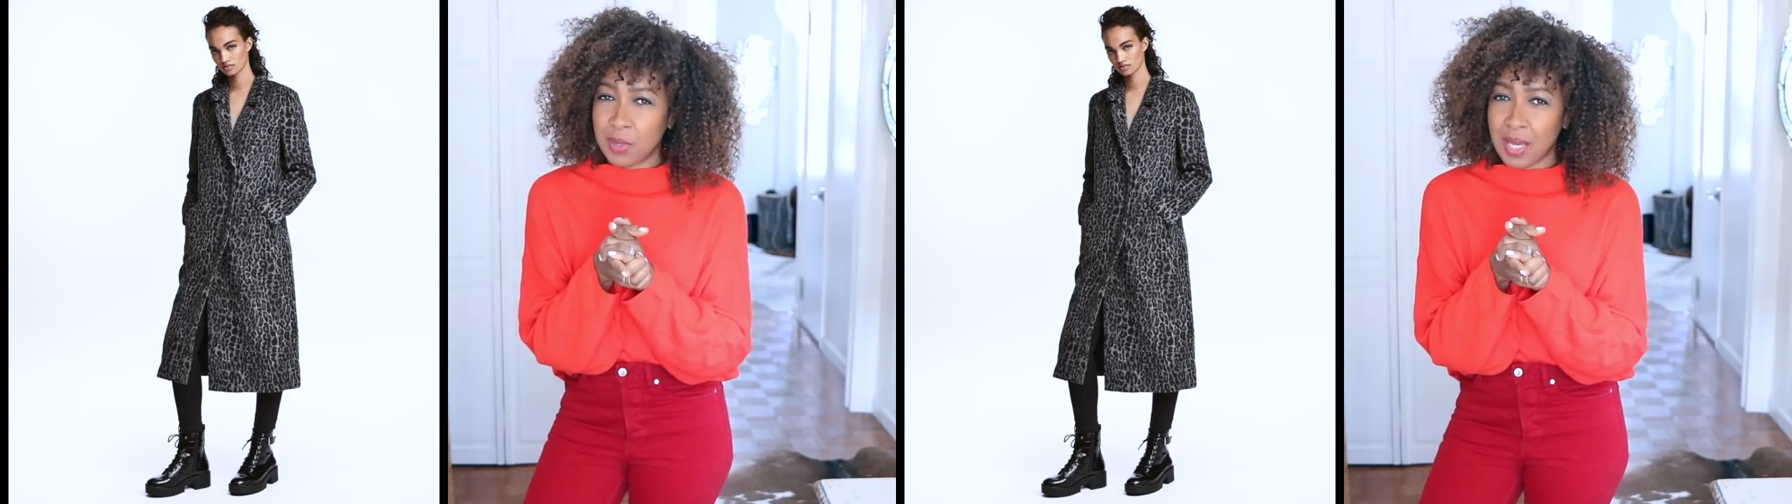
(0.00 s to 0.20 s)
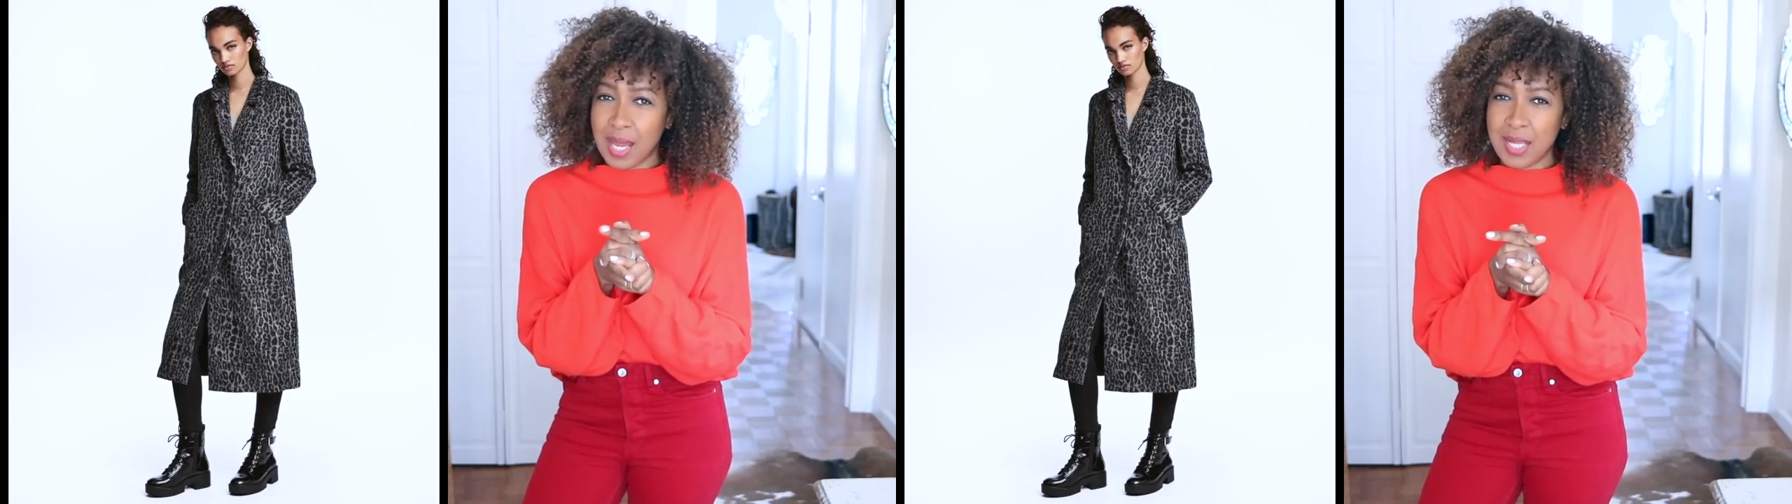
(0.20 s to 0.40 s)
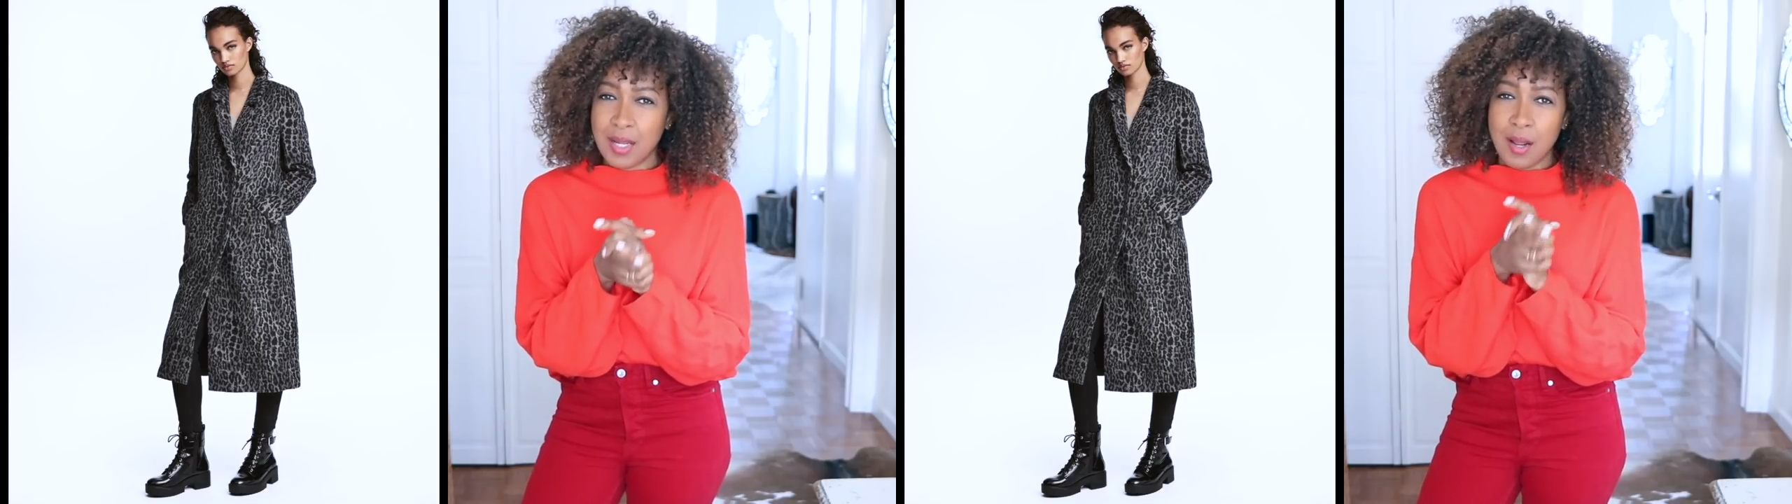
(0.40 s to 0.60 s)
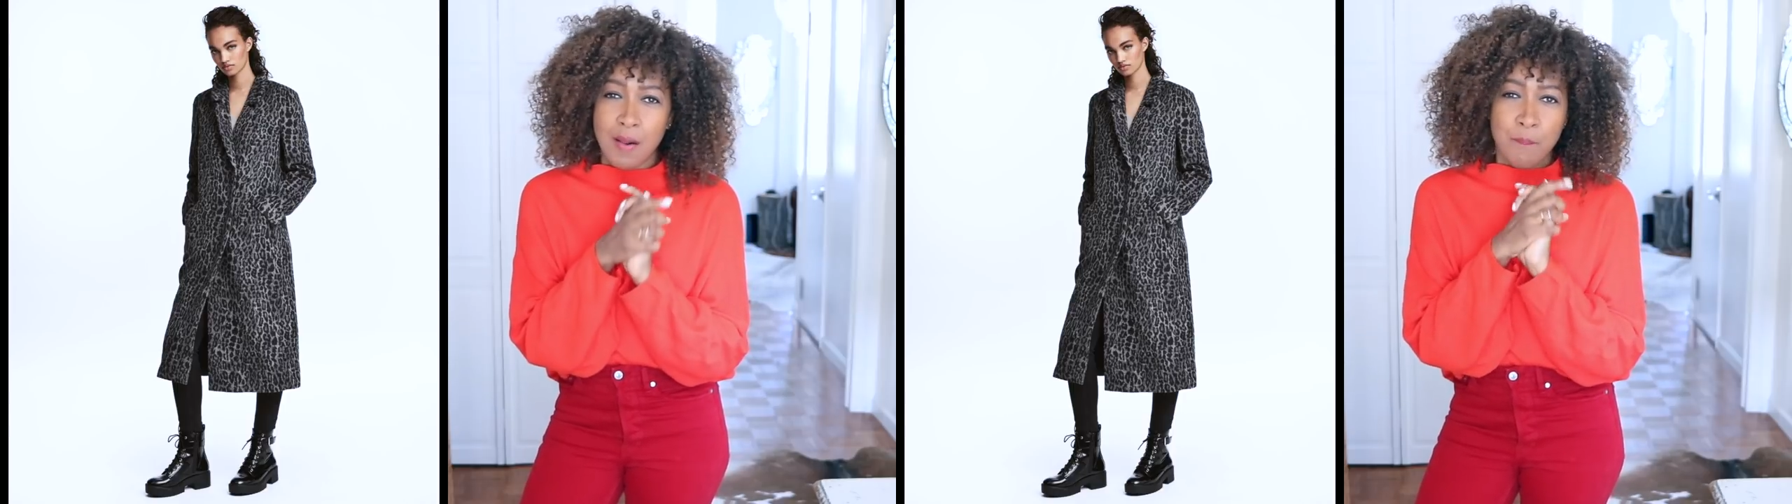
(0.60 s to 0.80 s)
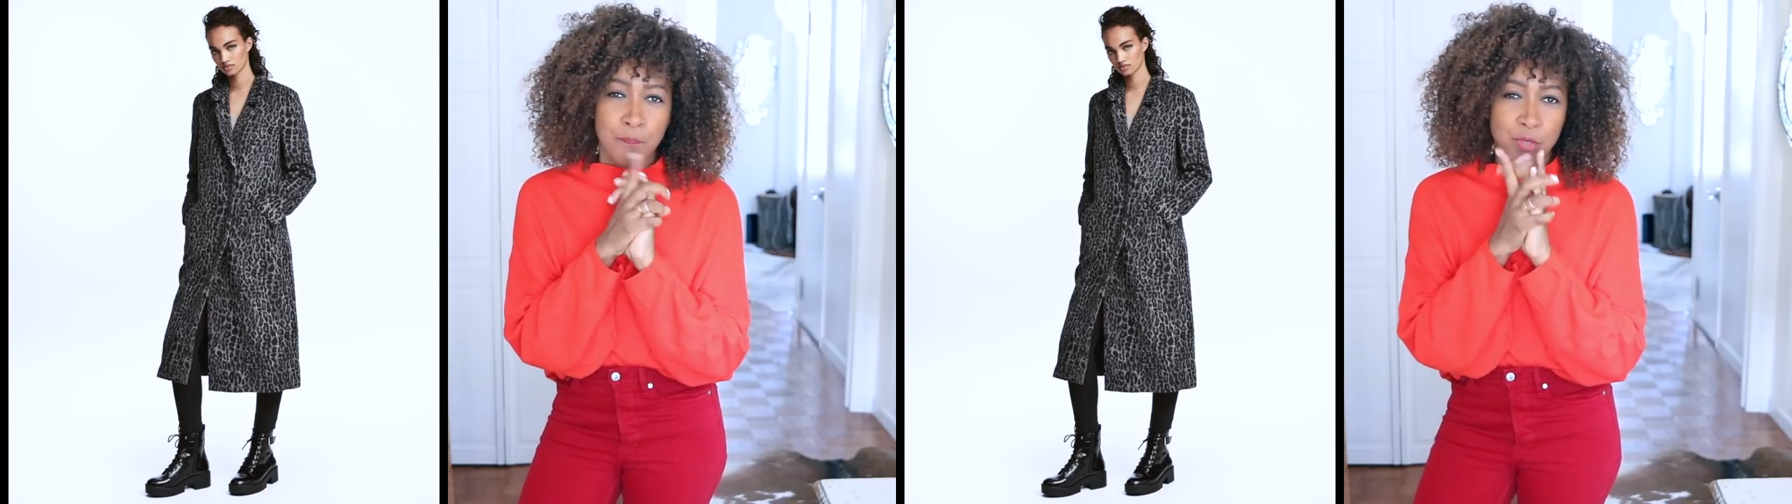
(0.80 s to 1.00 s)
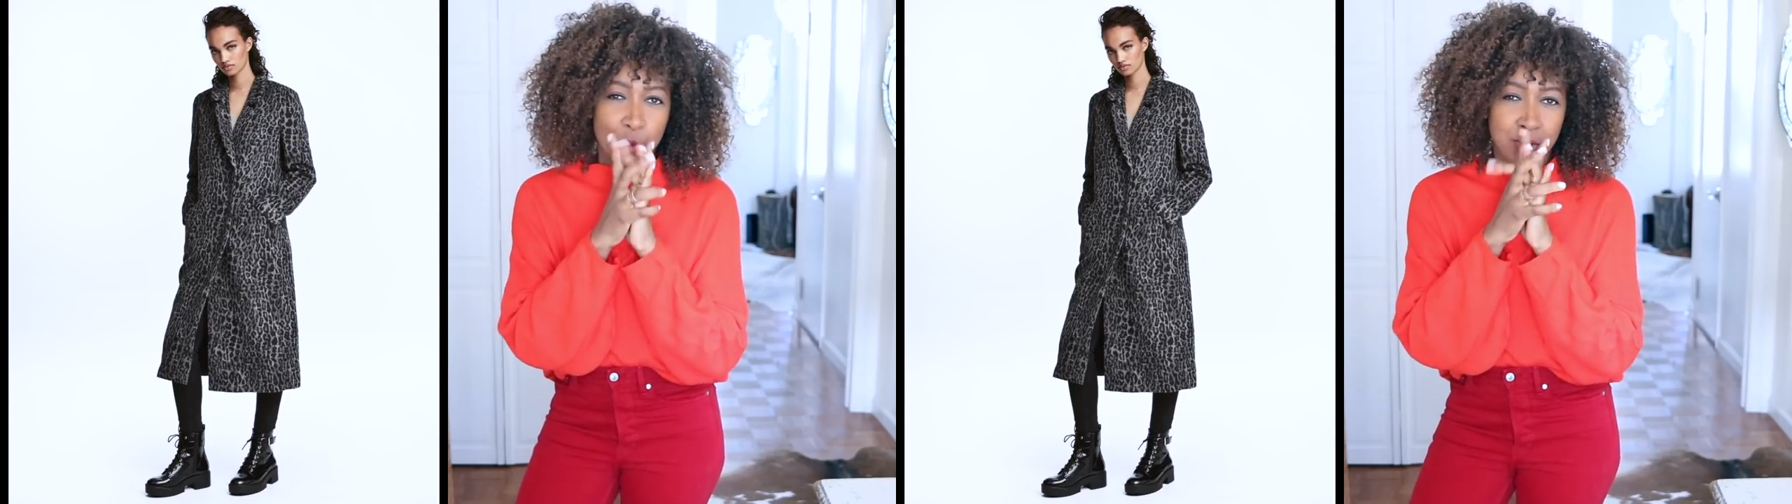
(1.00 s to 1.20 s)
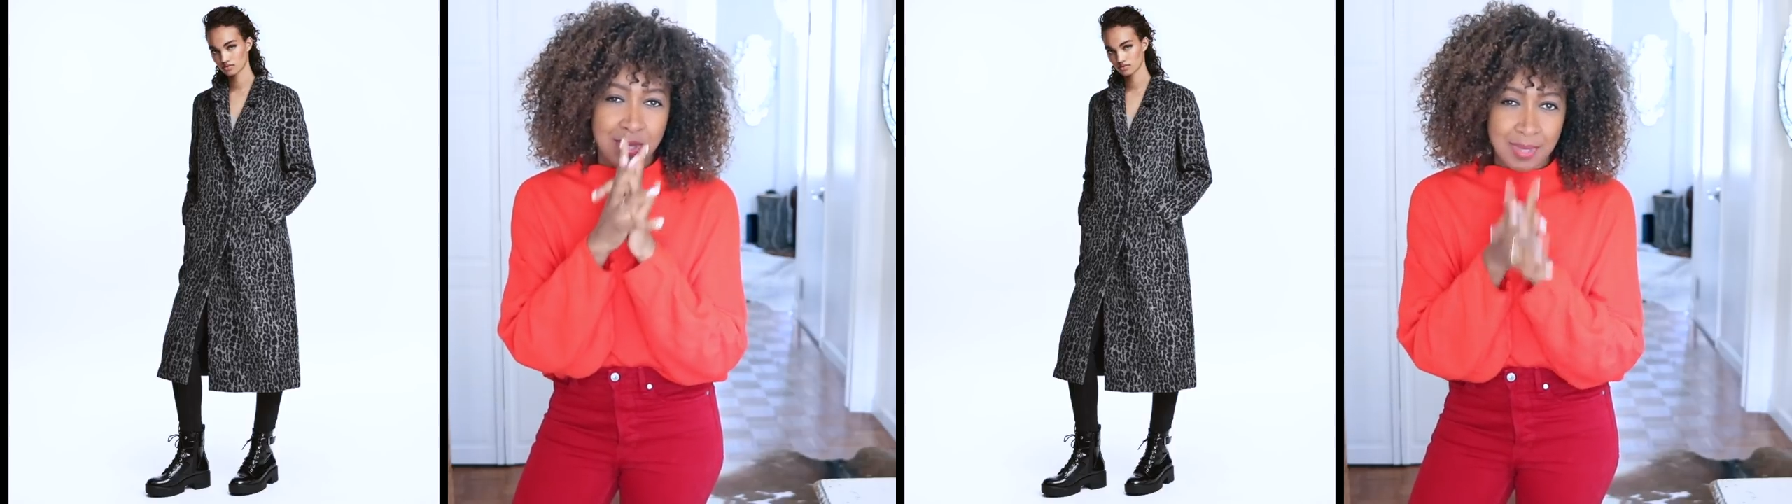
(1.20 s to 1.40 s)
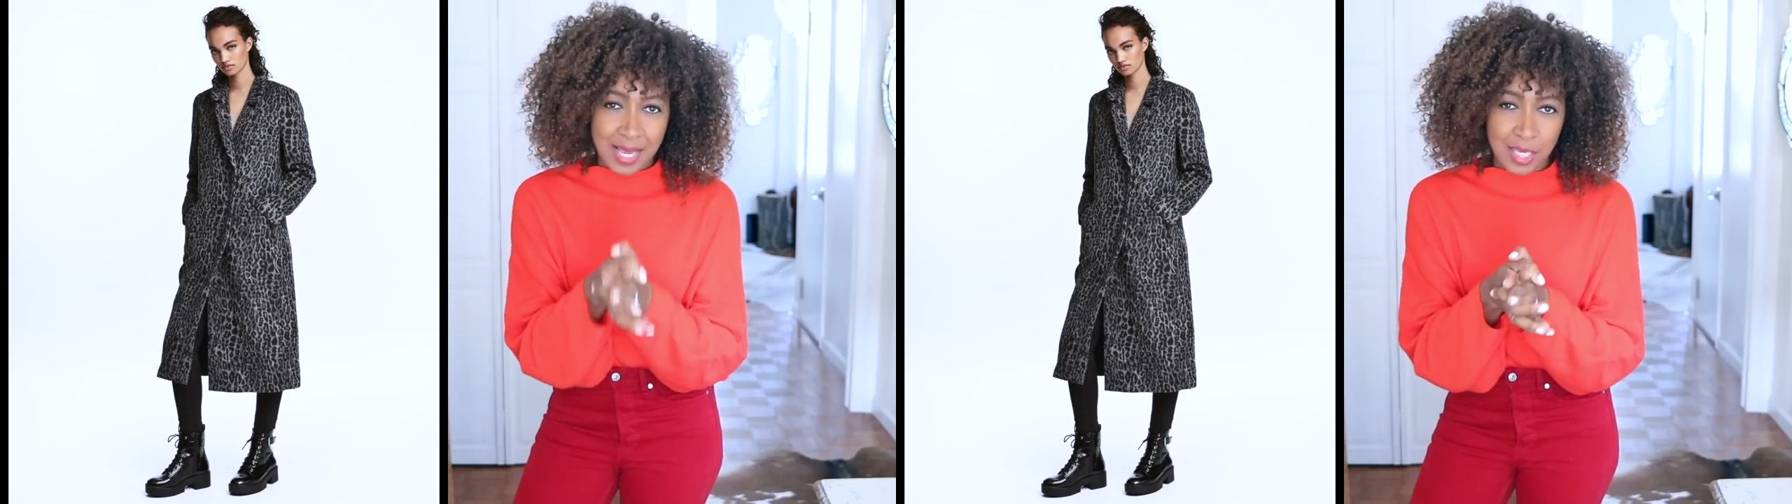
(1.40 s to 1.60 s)
can. You will
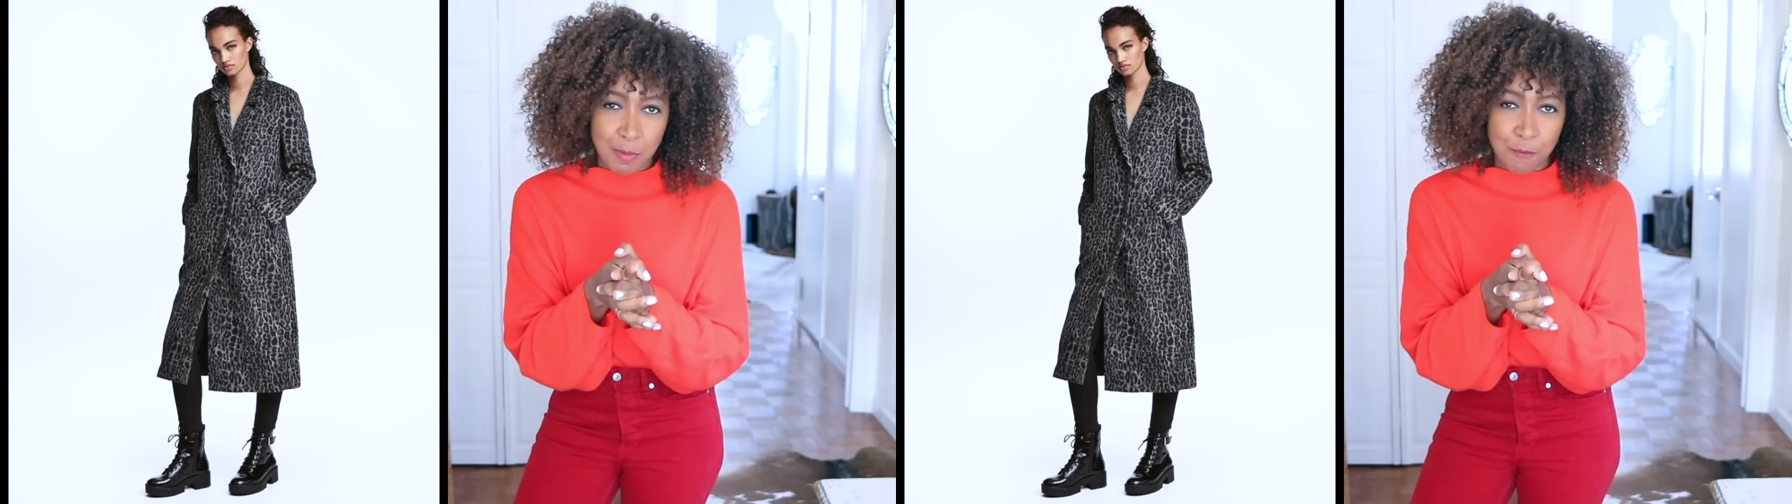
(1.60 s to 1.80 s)
thank me